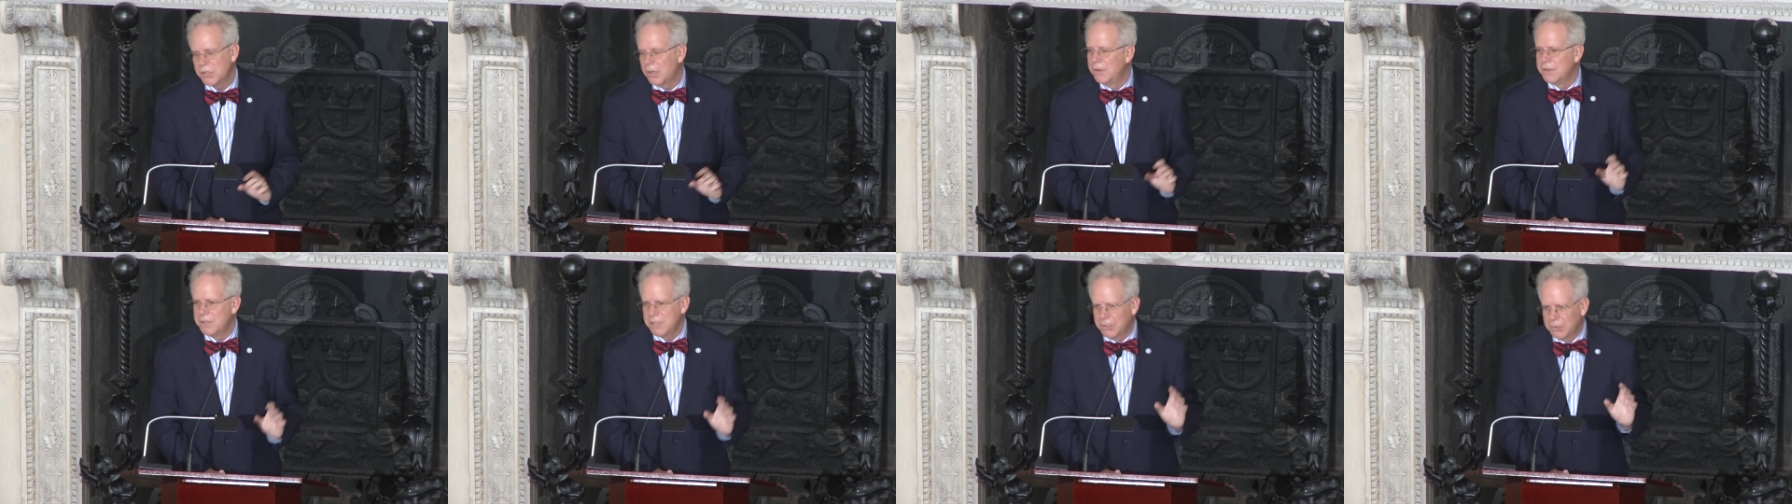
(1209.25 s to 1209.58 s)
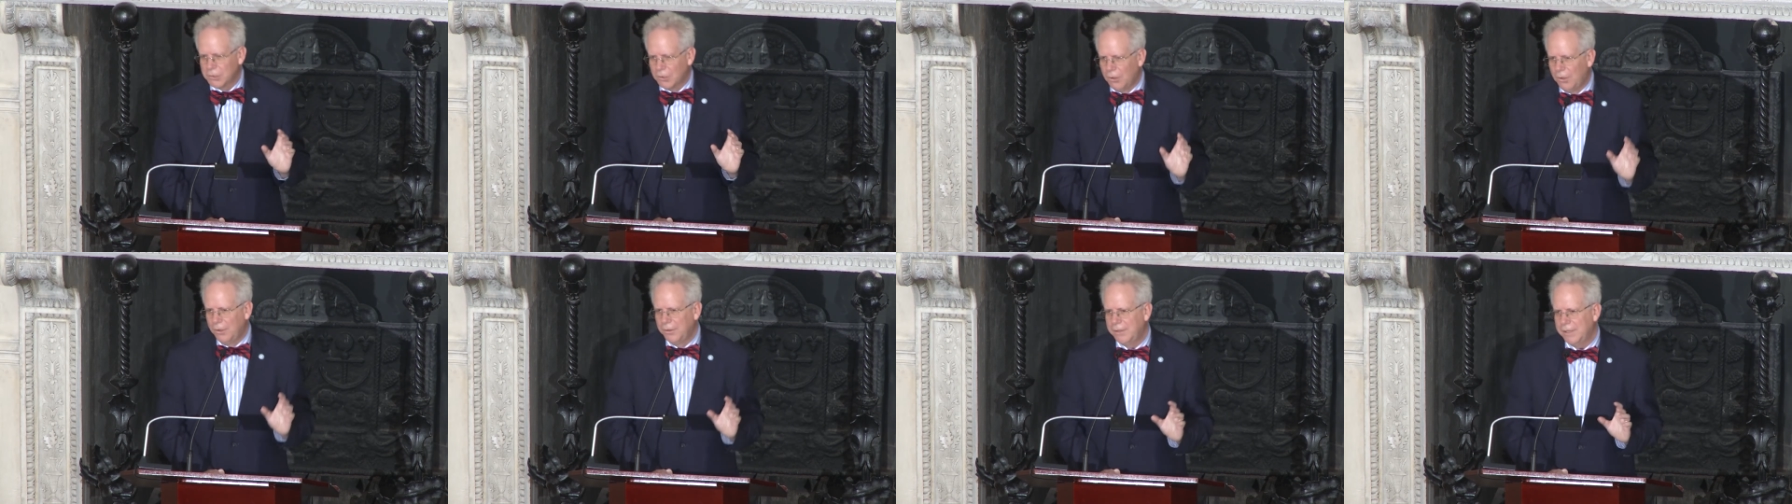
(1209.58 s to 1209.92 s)
or as he
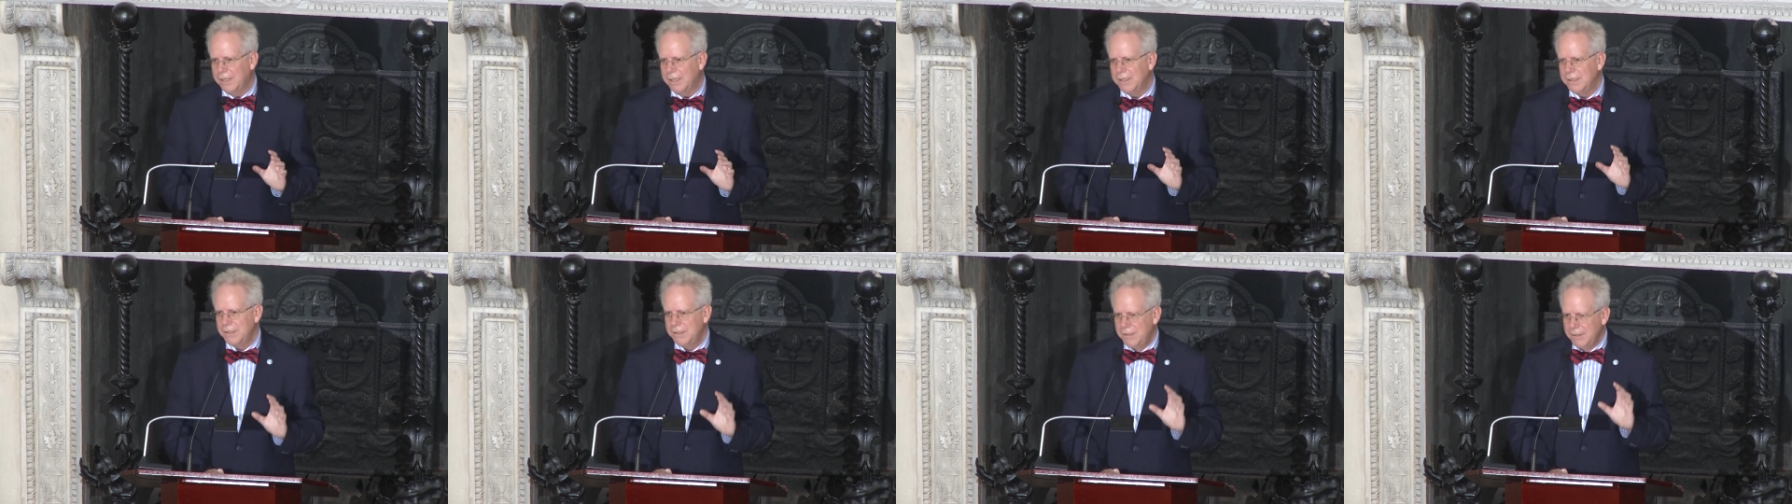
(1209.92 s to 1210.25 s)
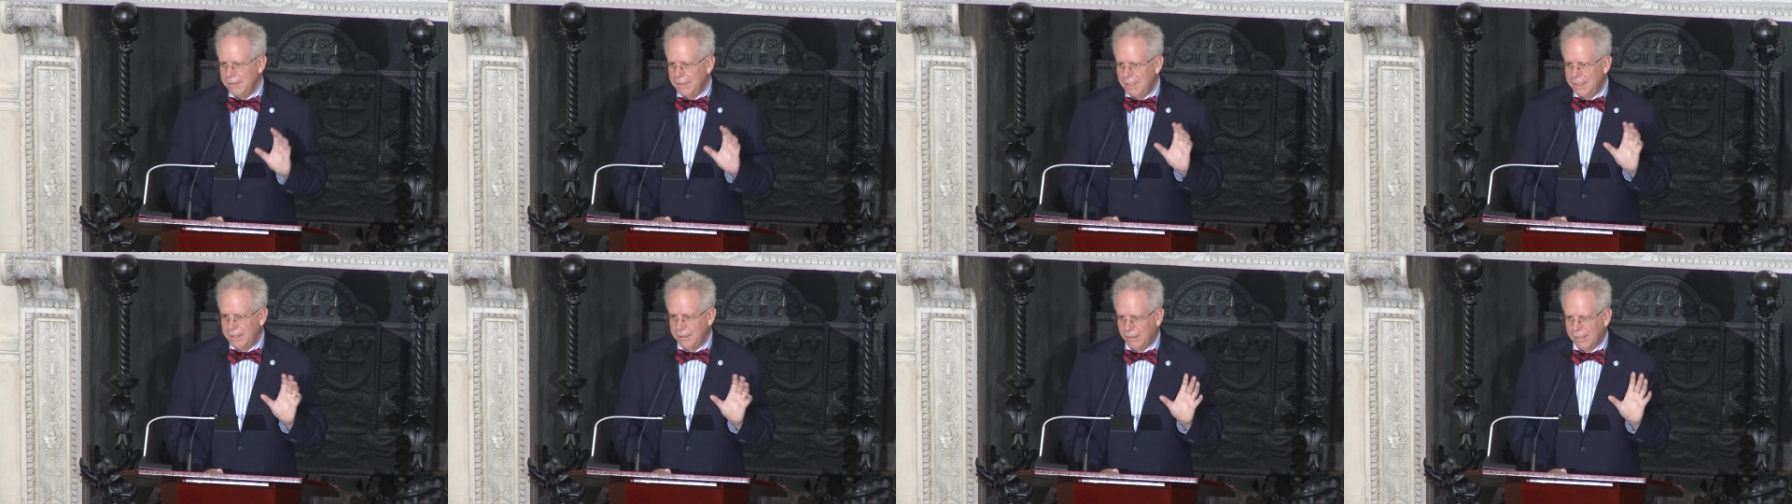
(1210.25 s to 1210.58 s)
called it
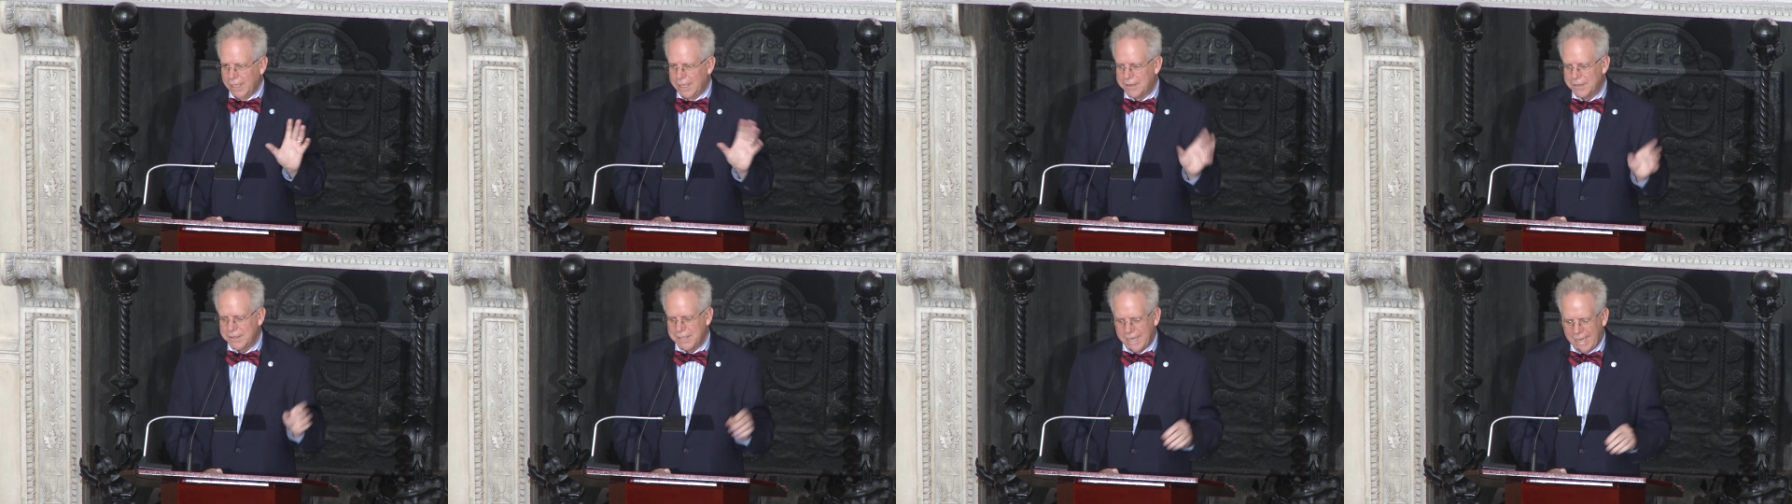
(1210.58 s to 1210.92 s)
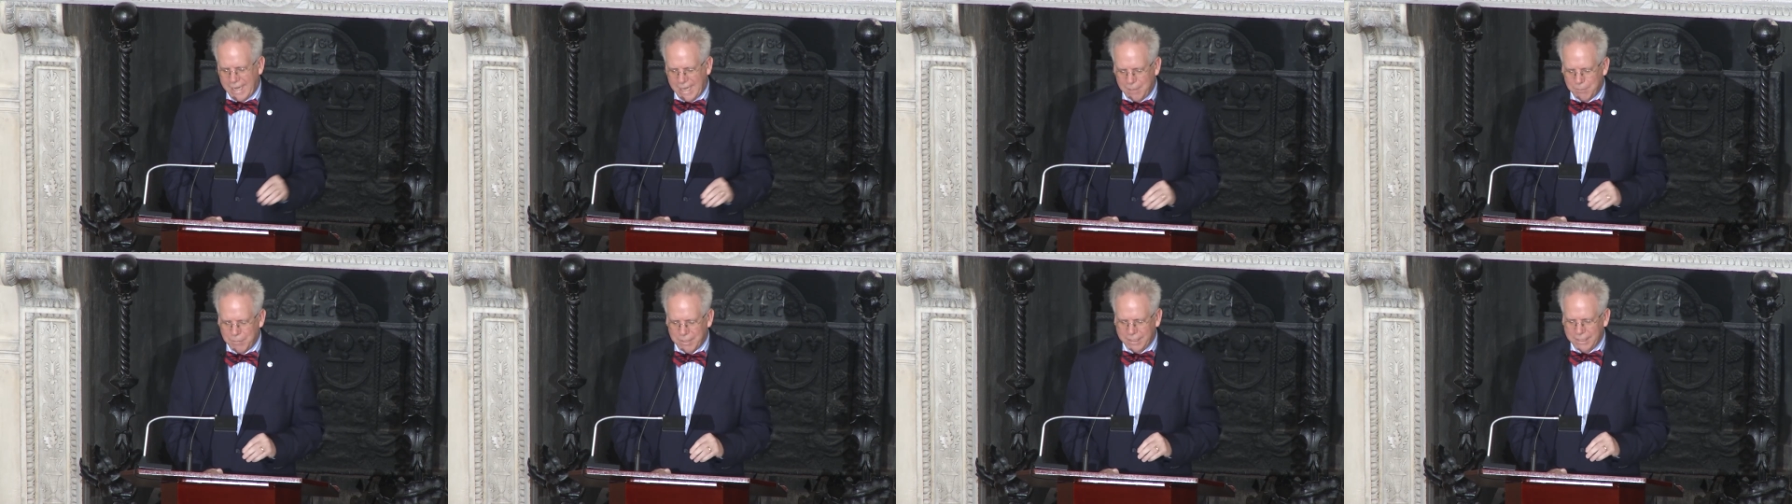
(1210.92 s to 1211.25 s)
in a letter to
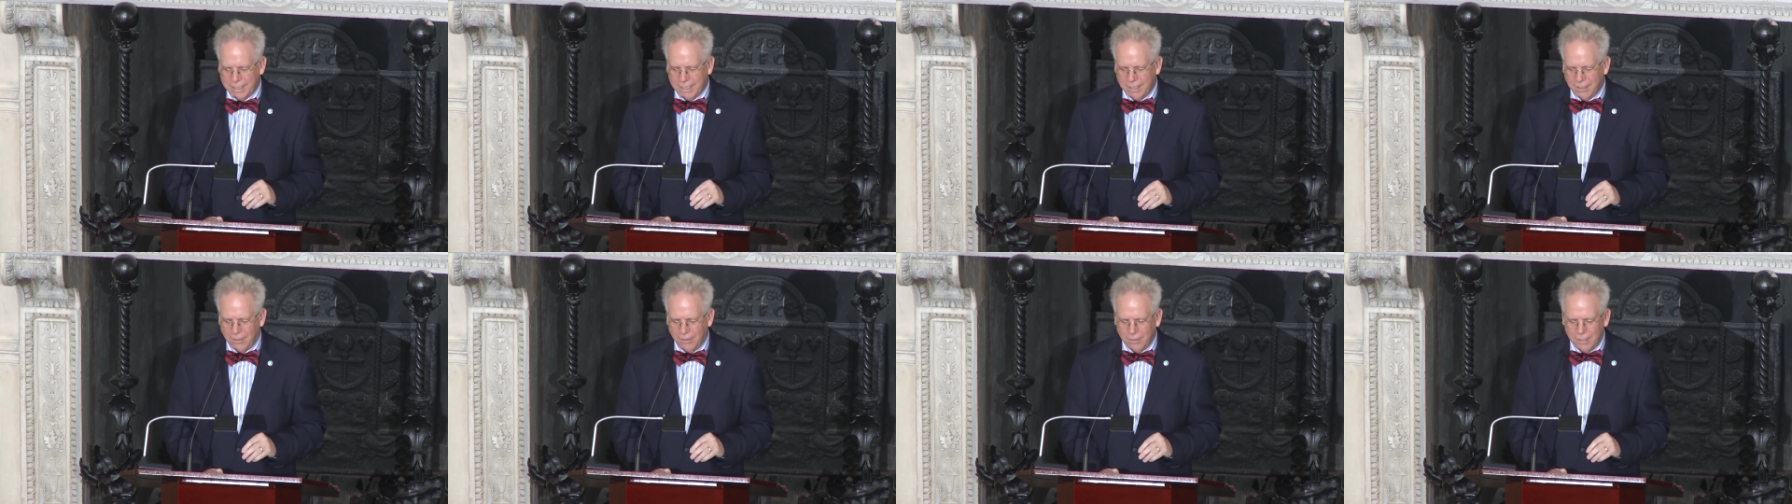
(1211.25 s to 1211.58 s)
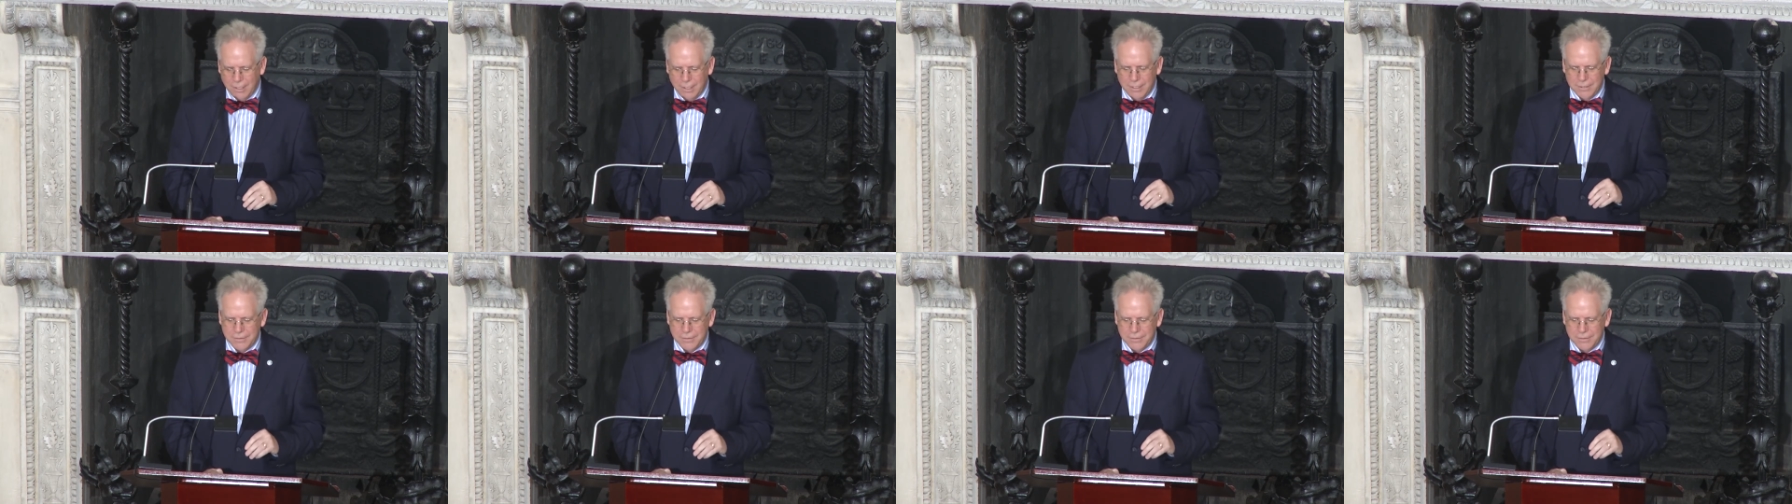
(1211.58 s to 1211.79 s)
Abigail,